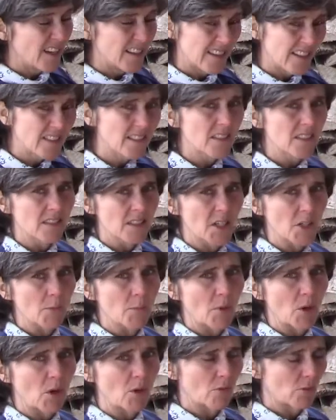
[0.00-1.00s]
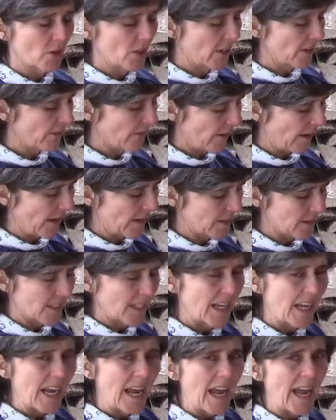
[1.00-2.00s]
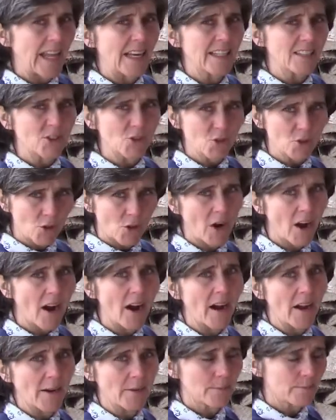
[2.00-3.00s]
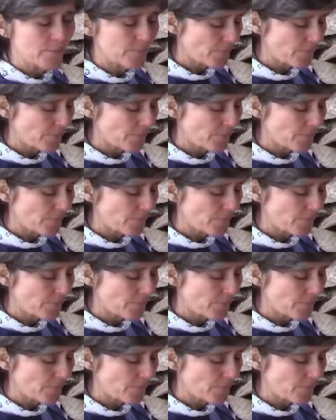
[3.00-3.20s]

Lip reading: This is going to burn really fast, and it's dry.